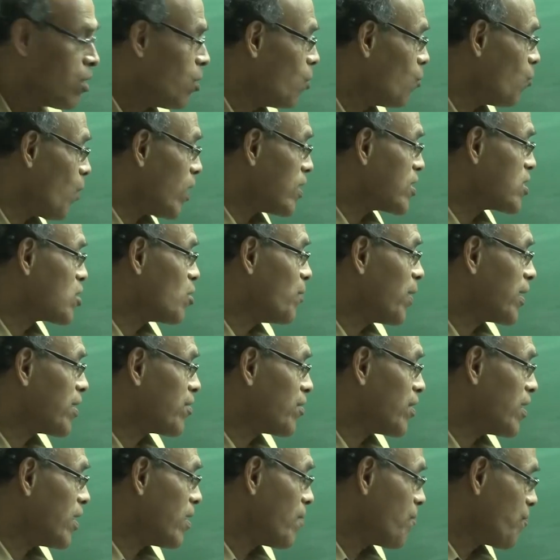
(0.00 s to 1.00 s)
one
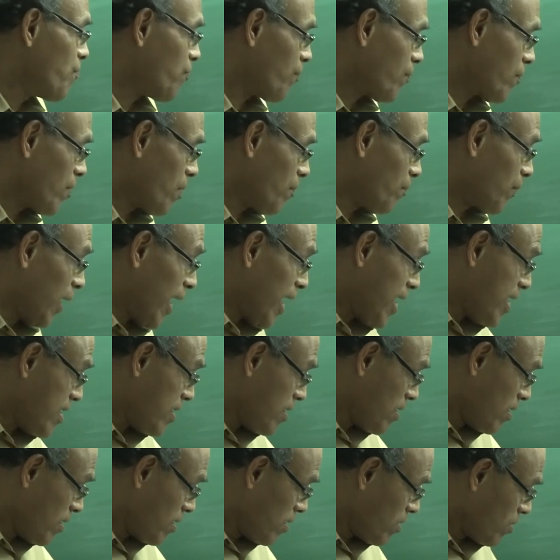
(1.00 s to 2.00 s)
symmetry
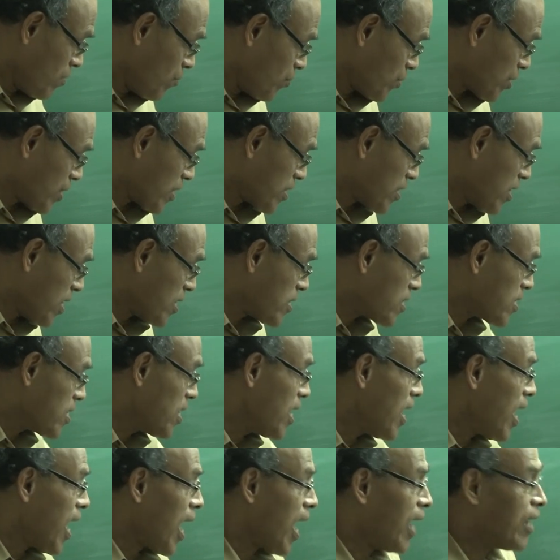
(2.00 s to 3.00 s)
plane which is this,
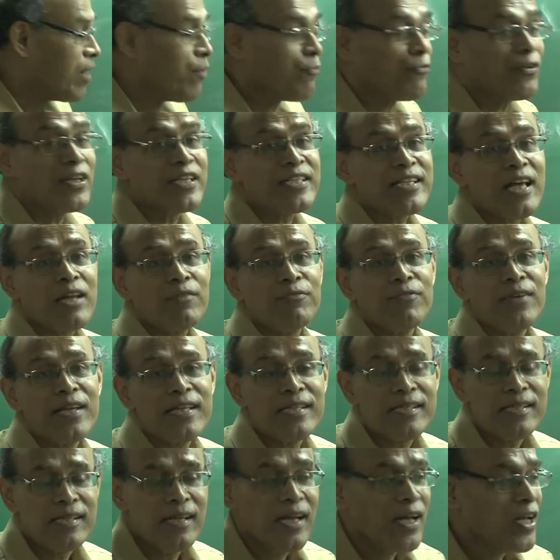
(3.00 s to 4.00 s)
and a free
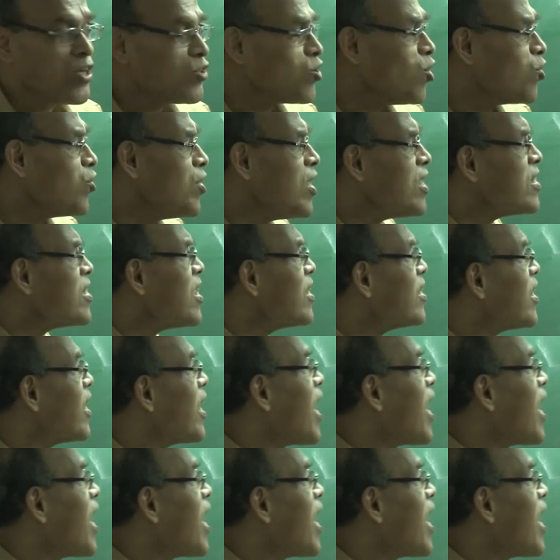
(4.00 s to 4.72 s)
surface. So, these are the